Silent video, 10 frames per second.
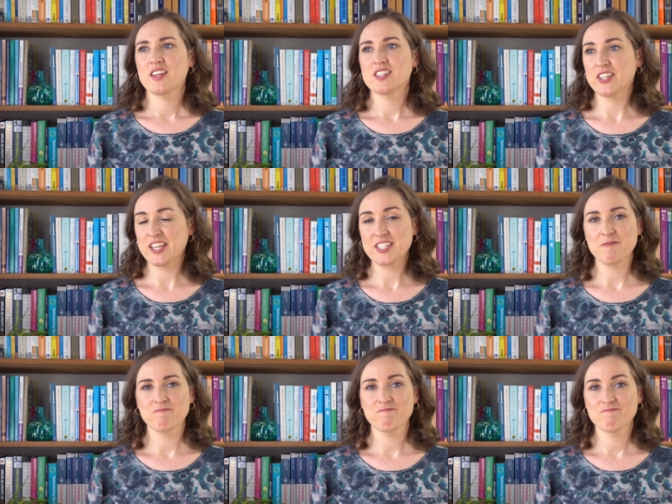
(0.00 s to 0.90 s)
Till next
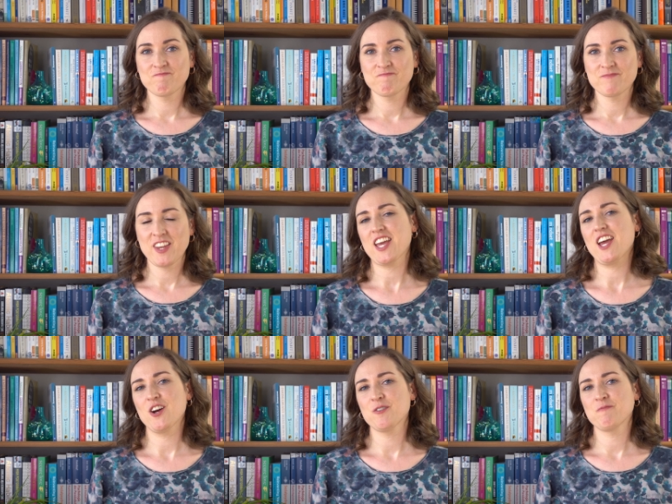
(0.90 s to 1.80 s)
time, take
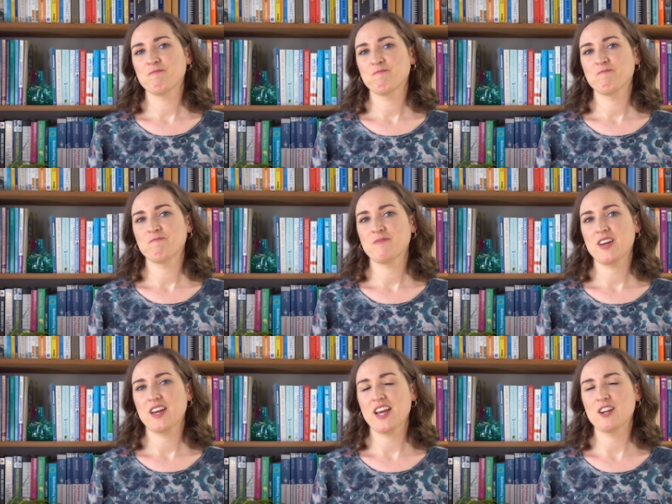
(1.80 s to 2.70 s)
care.
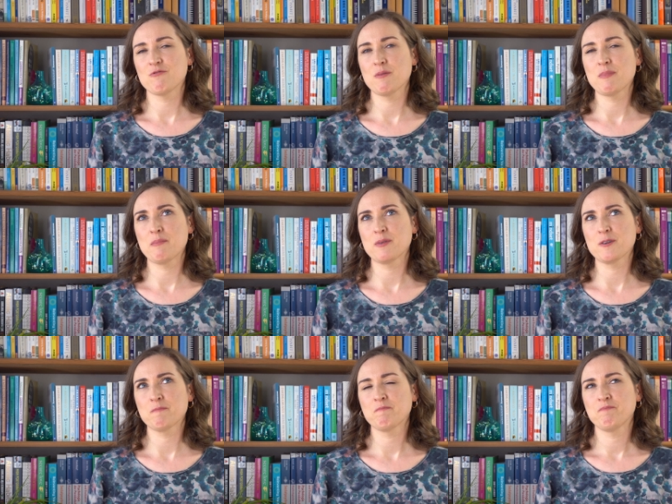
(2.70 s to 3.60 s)
And
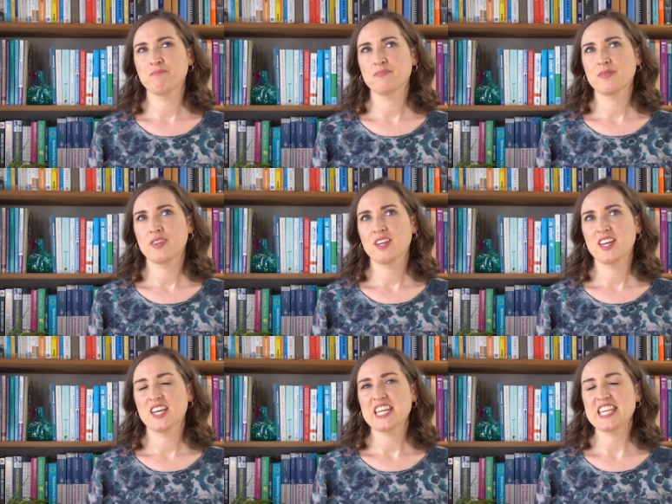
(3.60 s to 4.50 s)
remember,
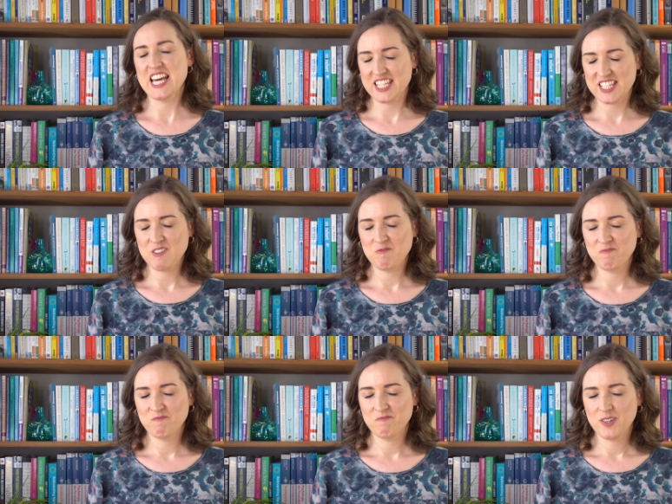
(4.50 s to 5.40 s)
yes,
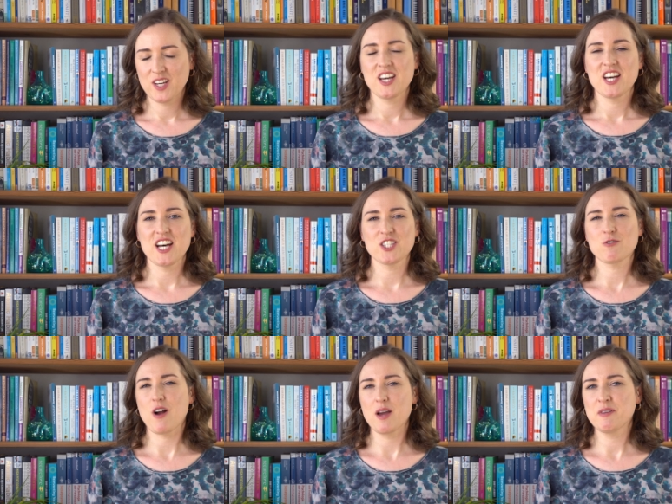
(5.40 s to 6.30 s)

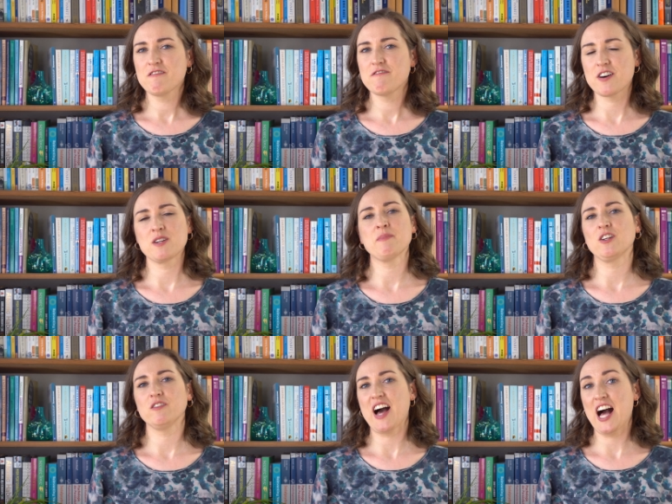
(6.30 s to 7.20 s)
ascribing
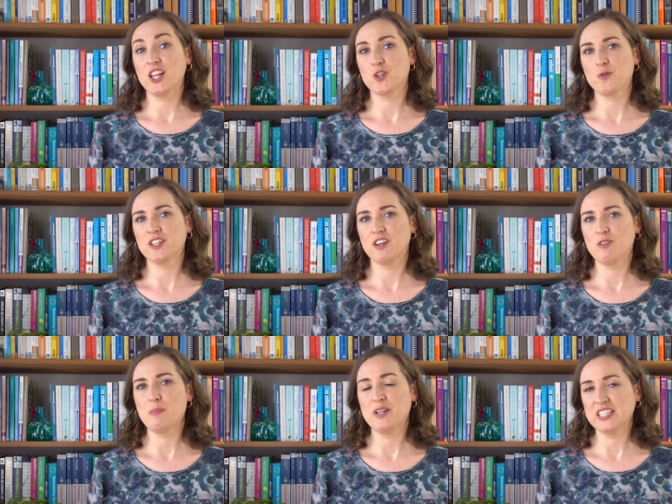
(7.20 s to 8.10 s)
fundamental value and
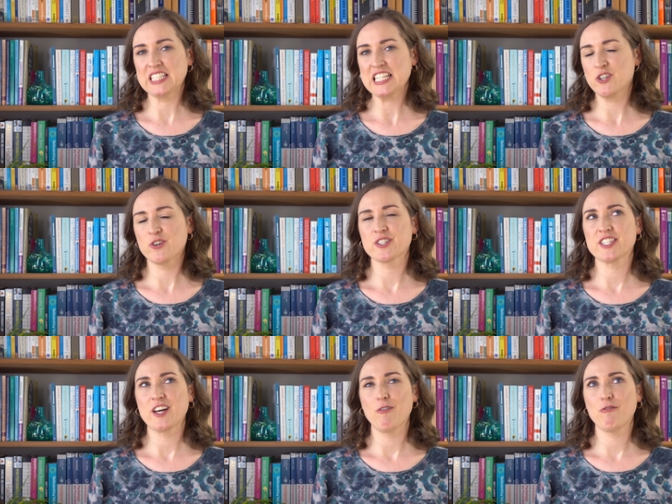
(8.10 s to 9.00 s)
lovability to
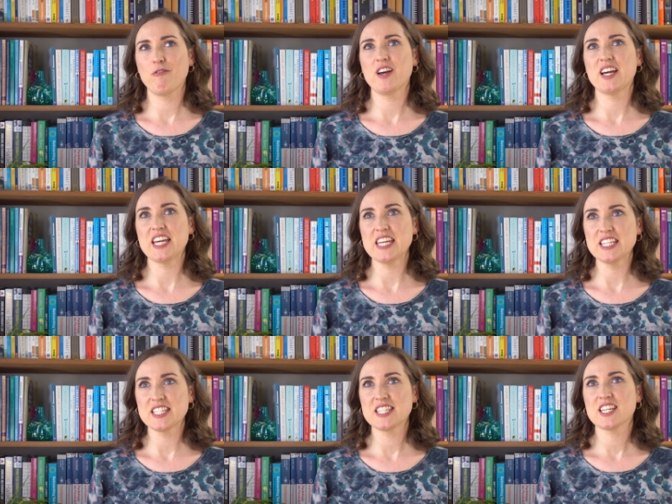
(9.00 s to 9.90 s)
yourself
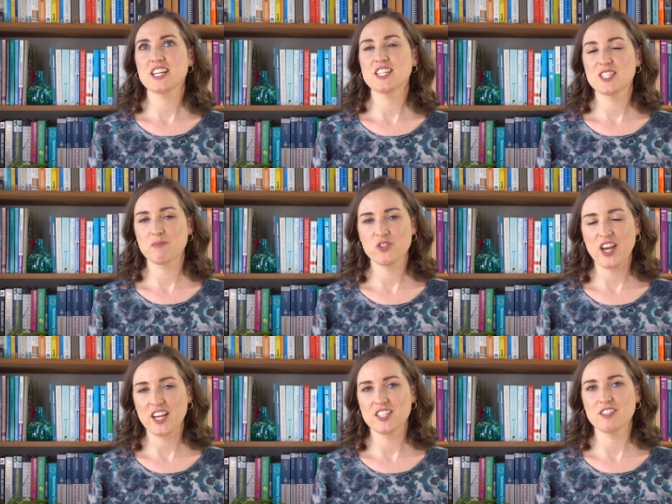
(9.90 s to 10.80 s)
is a
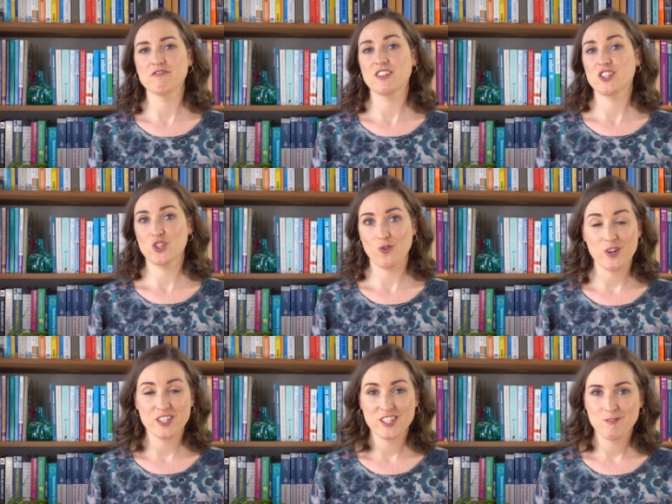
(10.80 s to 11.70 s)
subjective
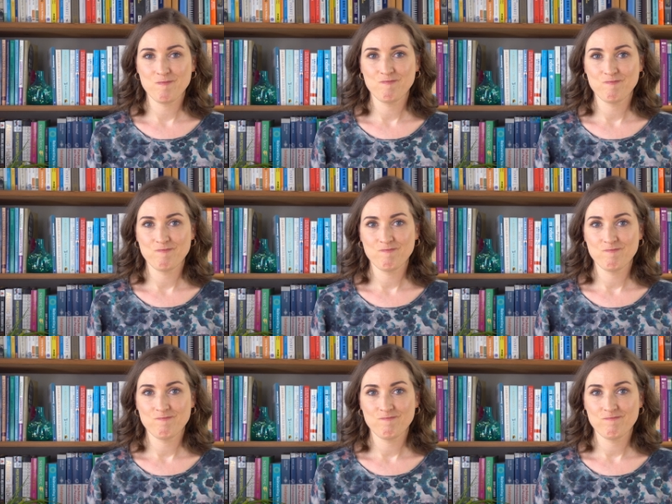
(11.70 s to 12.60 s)
choice.
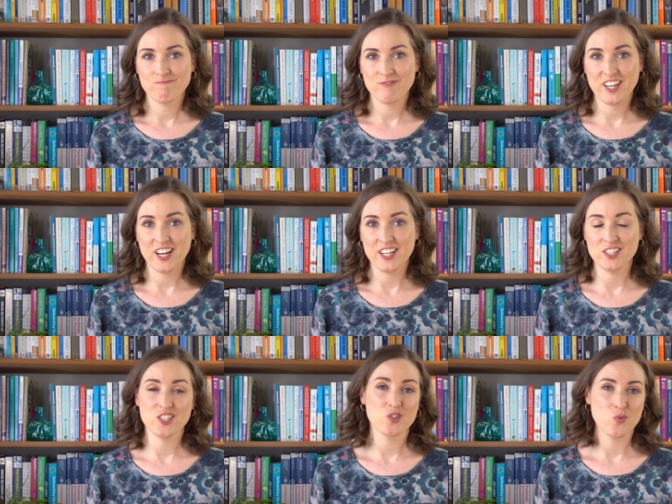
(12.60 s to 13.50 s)
The
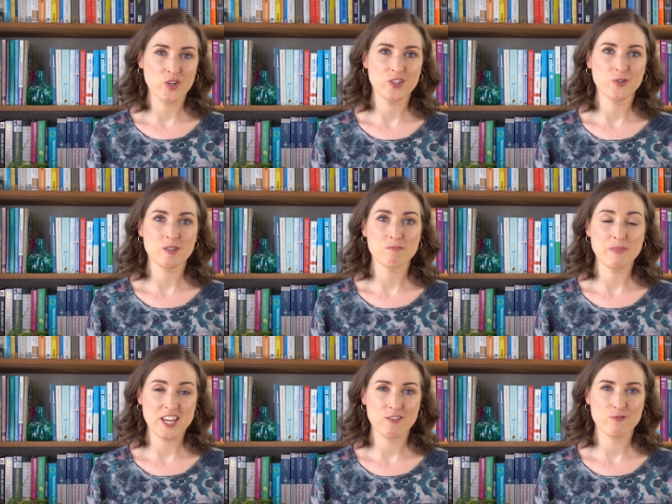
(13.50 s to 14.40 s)
kindest one you can
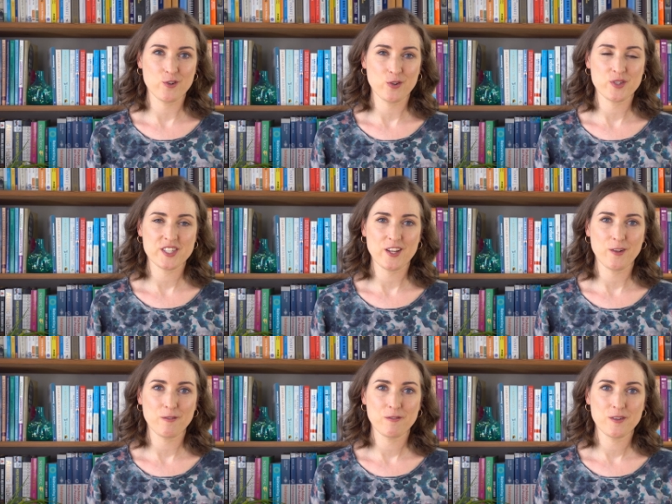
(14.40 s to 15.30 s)
make for
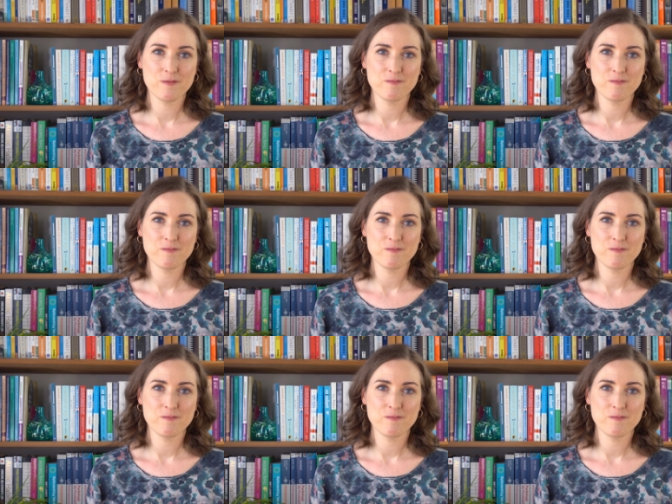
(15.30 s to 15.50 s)
yourself.